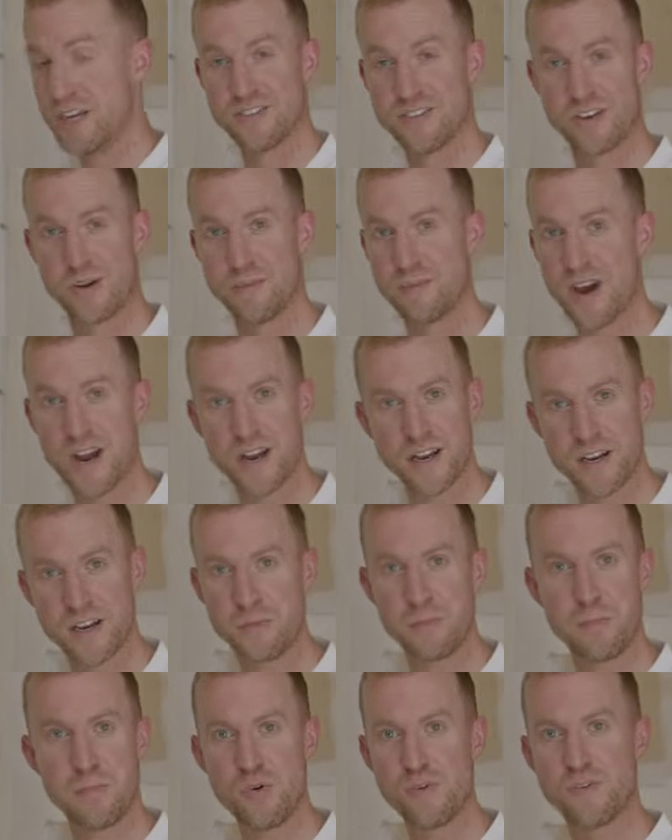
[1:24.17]
So I'm not gonna
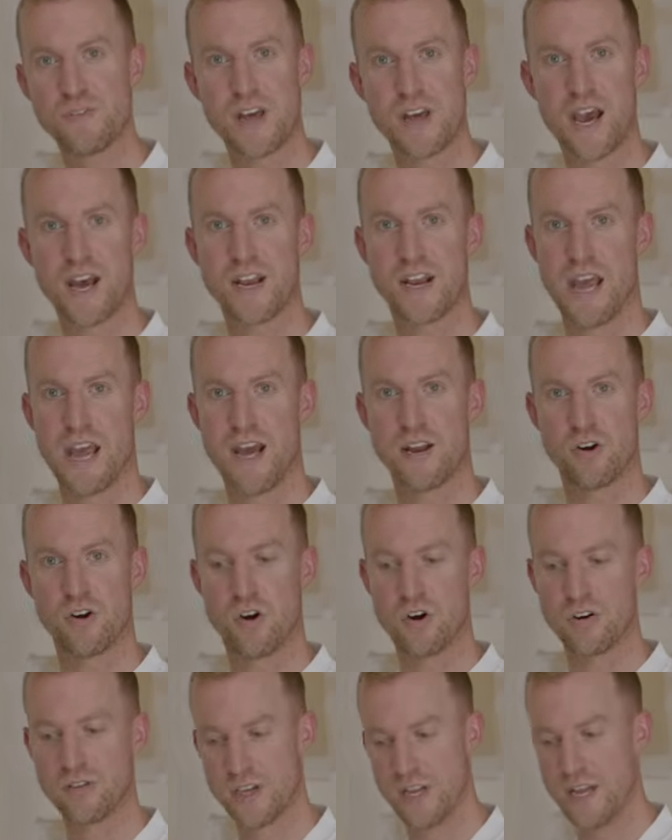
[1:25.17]
move that at
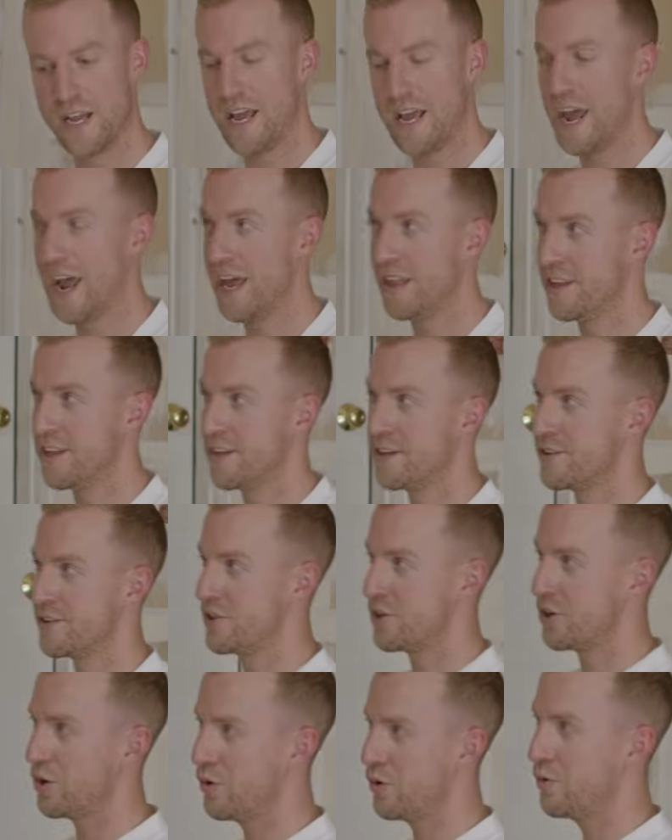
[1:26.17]
all. And then
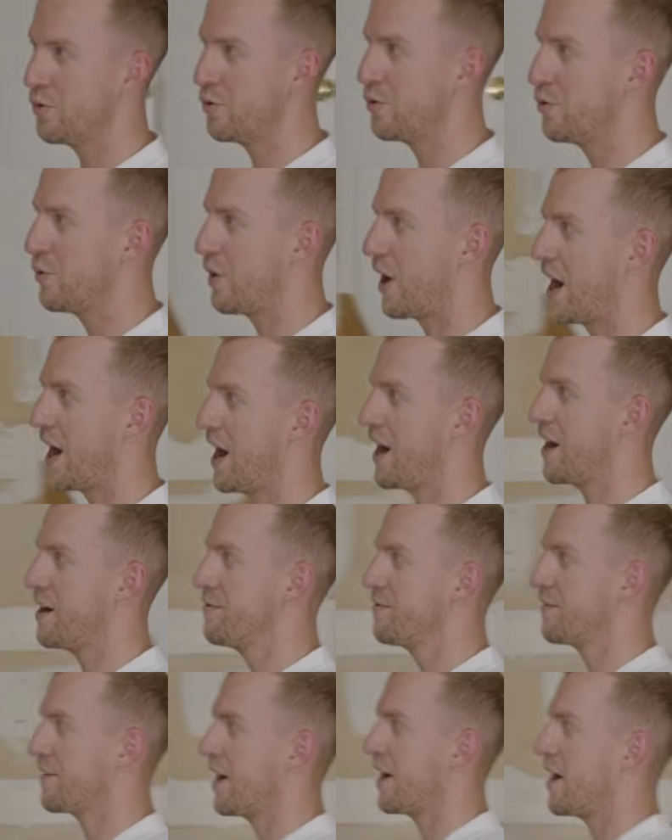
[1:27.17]
two,
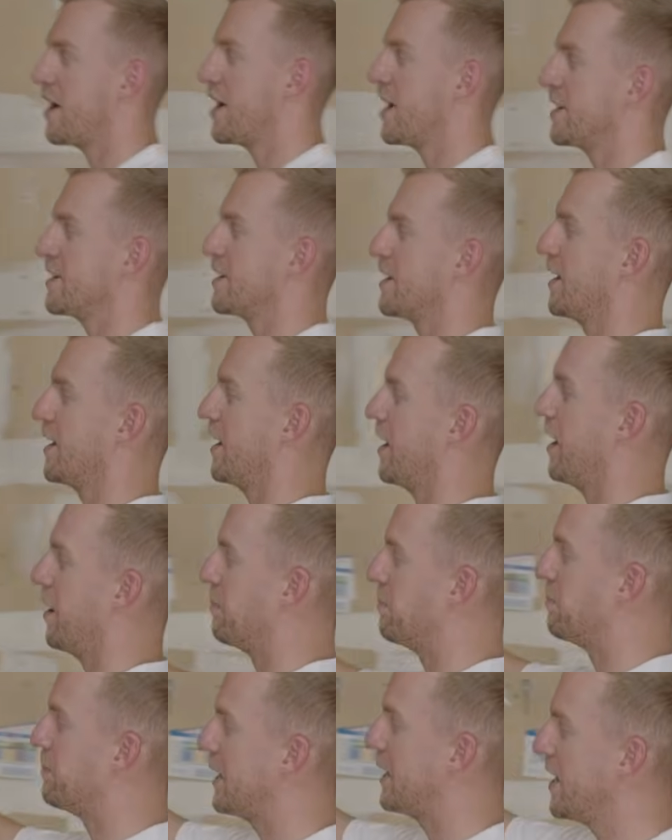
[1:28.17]
I've got a
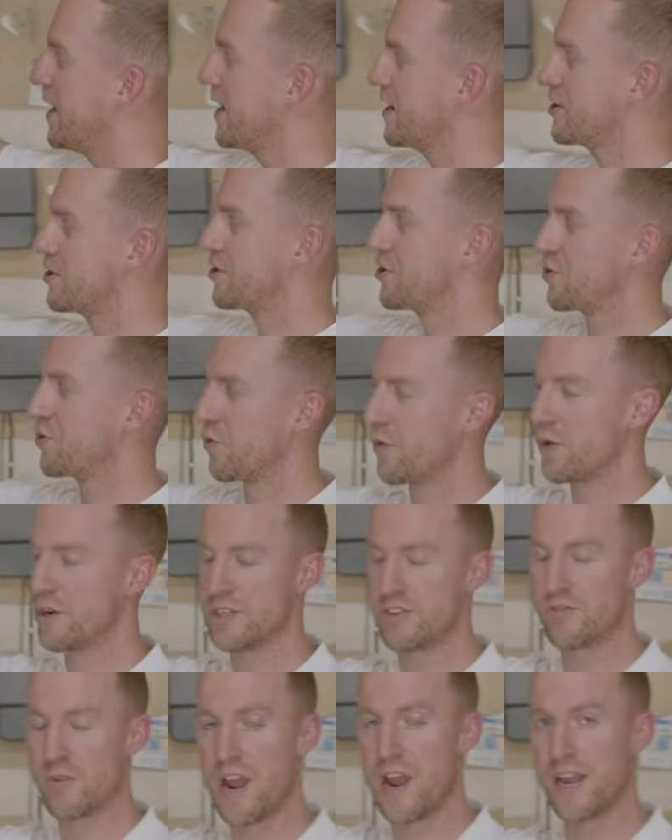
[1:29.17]
big
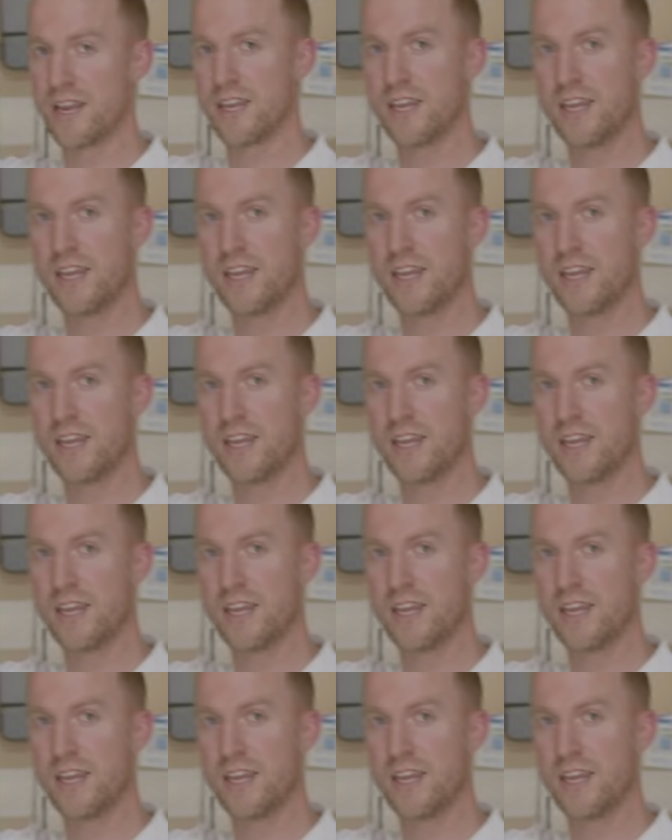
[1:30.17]
storage rack